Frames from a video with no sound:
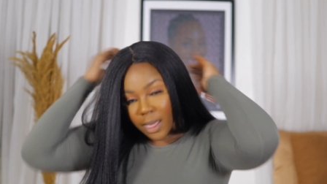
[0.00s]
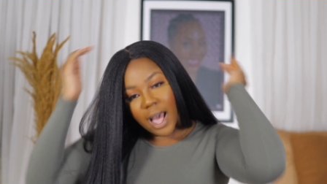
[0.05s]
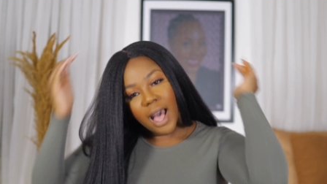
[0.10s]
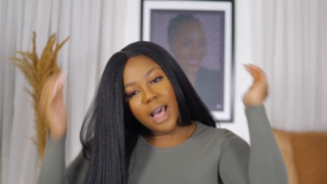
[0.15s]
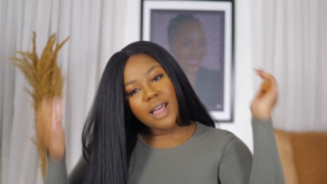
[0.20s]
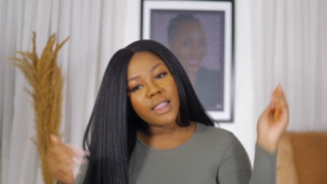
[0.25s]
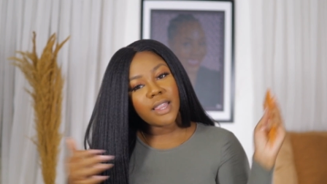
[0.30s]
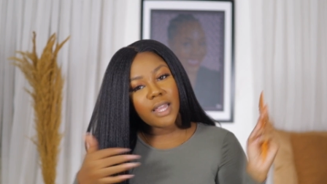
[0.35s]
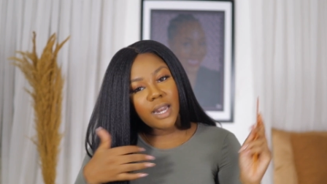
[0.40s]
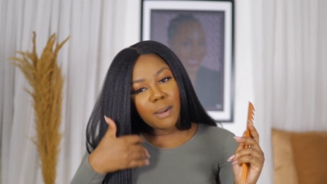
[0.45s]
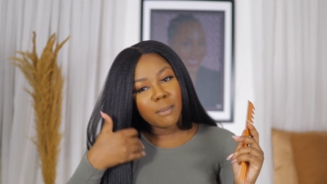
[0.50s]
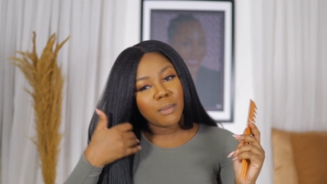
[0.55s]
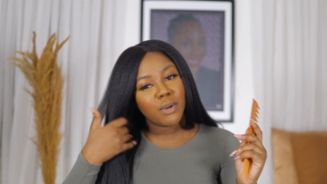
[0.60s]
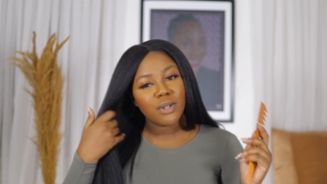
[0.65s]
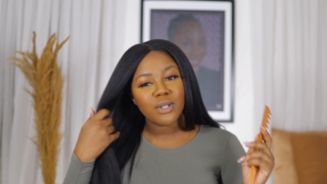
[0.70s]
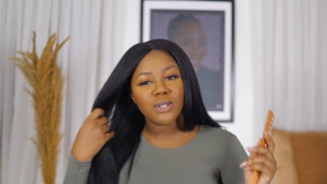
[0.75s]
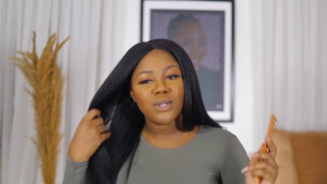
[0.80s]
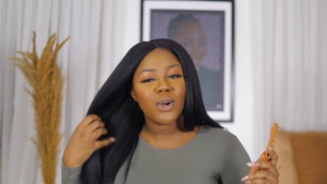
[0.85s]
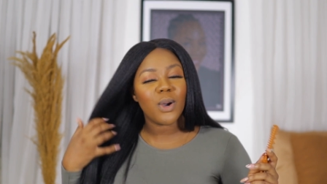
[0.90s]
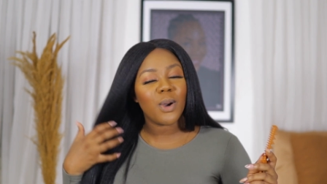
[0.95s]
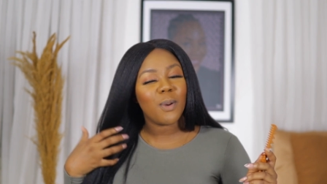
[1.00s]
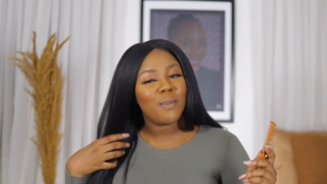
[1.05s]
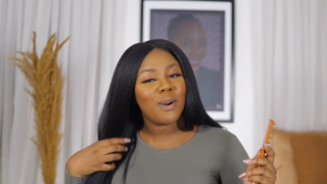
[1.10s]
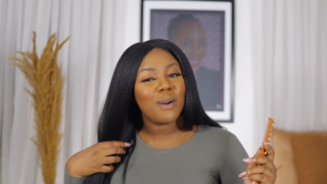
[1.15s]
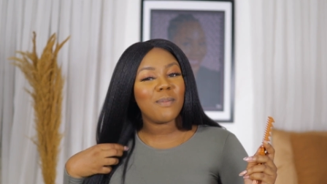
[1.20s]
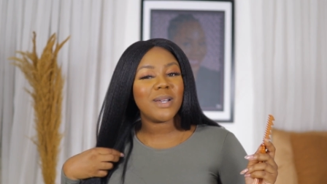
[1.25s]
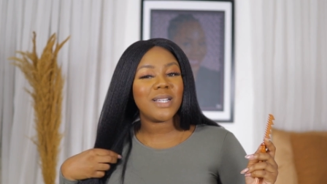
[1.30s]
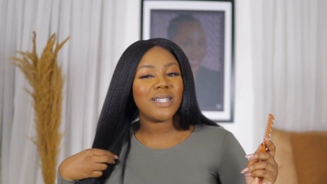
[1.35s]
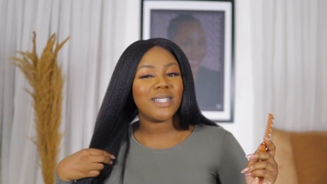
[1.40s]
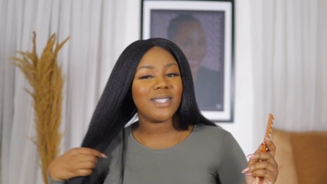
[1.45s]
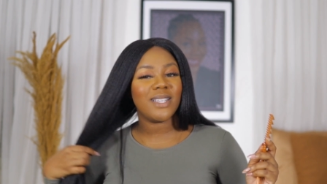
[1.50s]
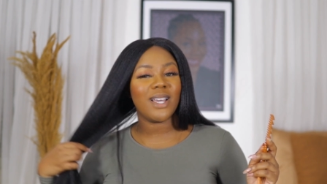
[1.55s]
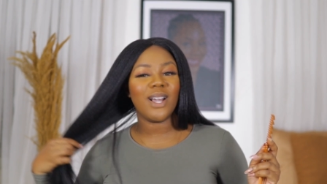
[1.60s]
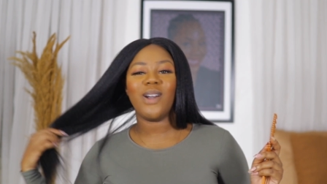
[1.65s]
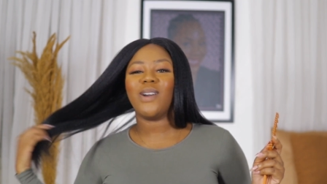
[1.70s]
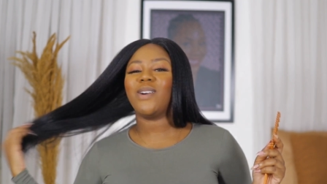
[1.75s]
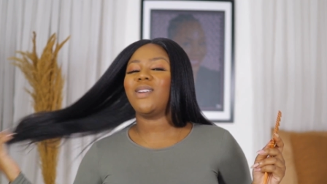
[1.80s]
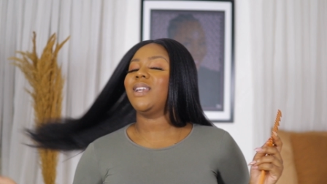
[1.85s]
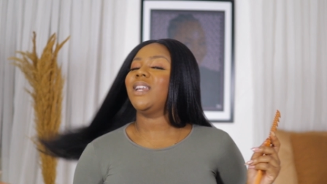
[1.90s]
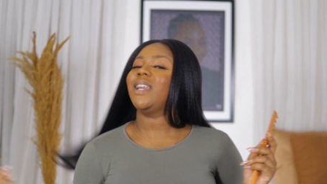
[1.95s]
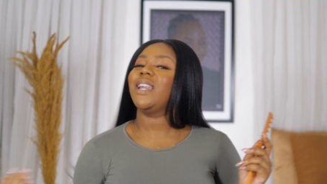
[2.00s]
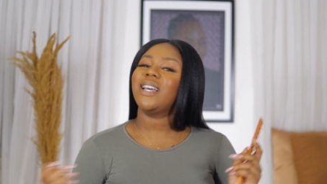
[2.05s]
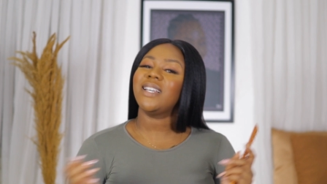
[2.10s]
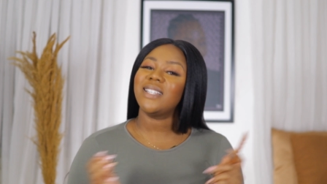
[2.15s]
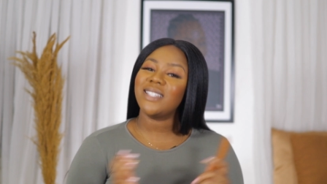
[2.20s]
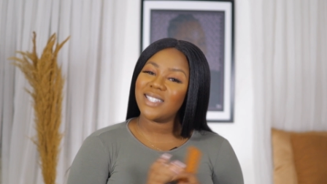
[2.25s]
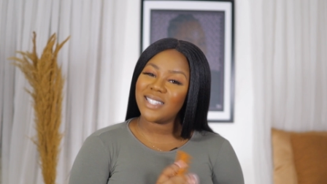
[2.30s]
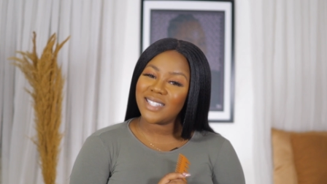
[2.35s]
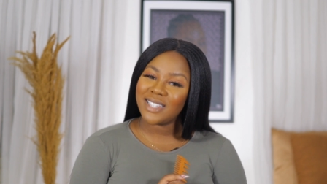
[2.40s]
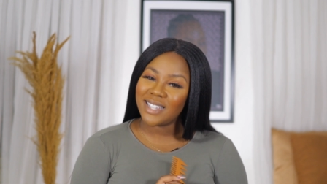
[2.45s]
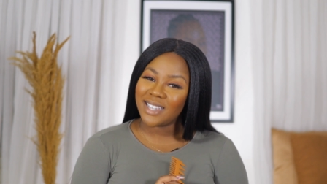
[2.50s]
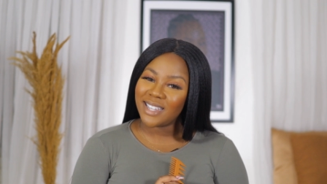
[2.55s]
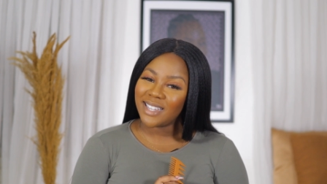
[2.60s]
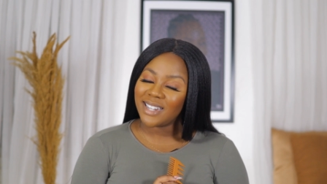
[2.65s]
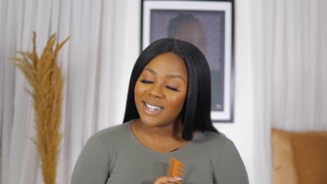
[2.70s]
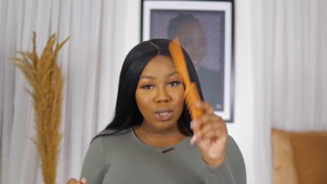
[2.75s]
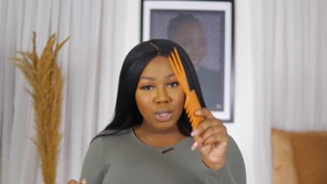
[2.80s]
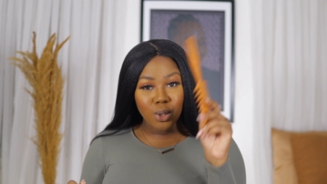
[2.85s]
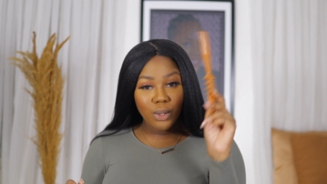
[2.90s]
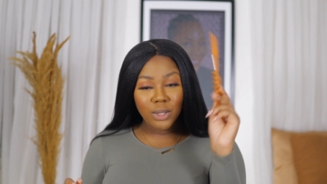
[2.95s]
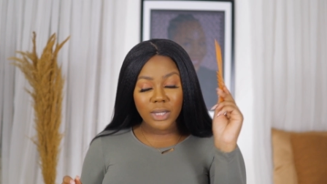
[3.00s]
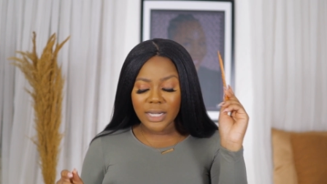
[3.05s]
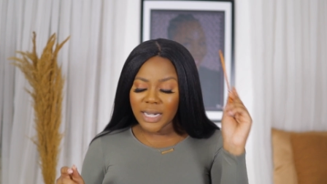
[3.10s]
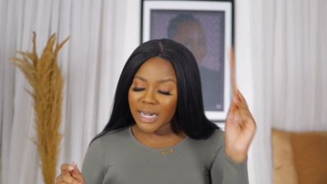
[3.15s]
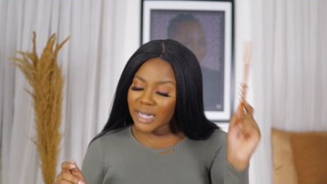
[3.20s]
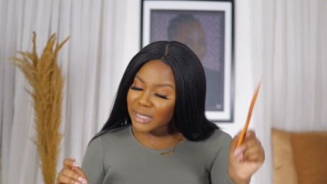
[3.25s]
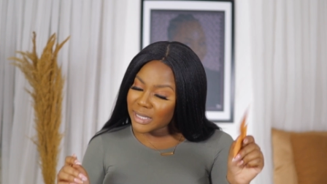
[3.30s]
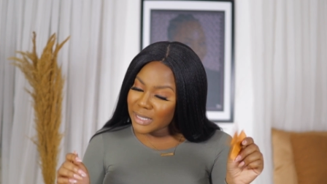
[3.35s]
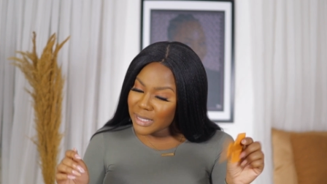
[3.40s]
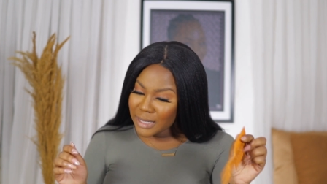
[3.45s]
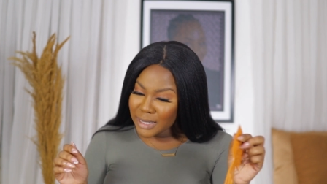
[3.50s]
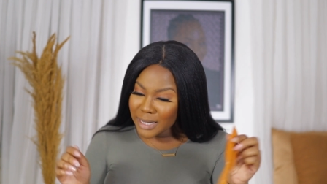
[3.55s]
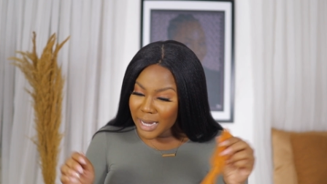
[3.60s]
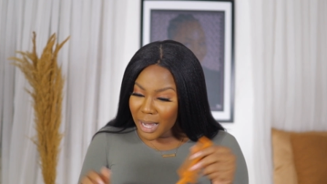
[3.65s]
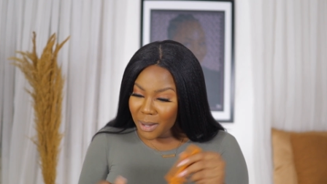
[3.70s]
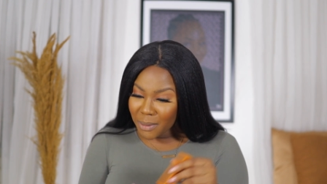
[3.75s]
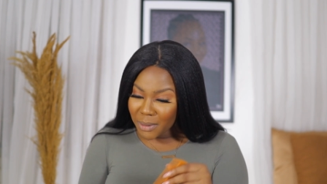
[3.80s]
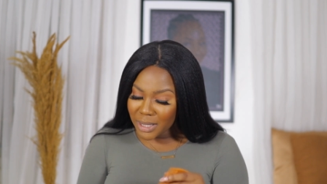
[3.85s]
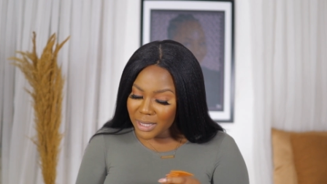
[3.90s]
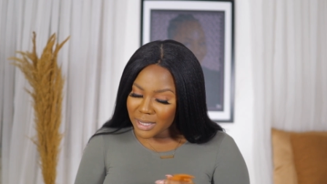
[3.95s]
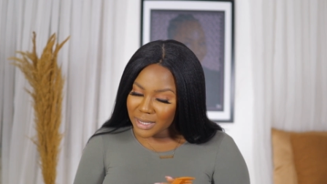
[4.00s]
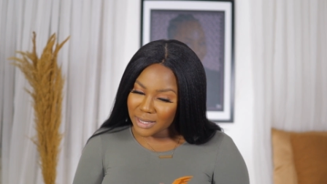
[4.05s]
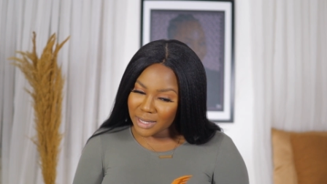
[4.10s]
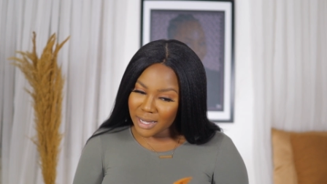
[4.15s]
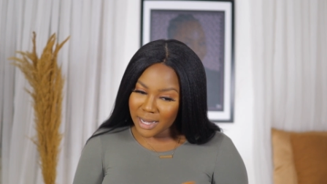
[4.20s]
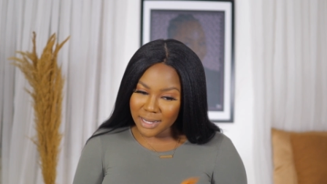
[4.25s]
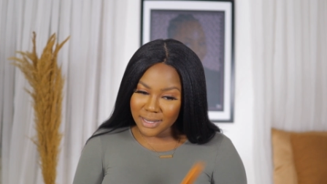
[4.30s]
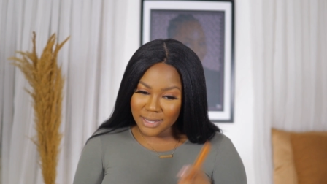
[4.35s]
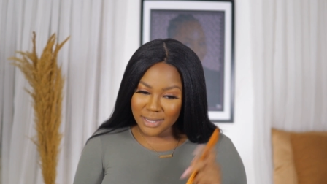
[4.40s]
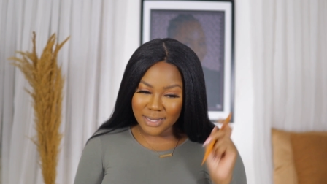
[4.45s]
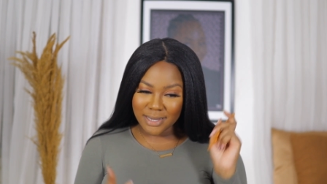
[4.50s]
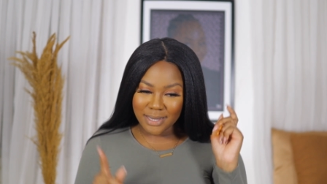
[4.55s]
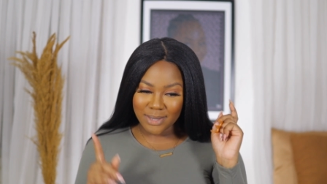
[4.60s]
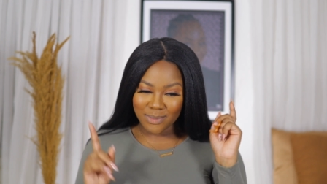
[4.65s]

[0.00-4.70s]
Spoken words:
And then I'm gonna talk about my second lesson. So the lesson now is that,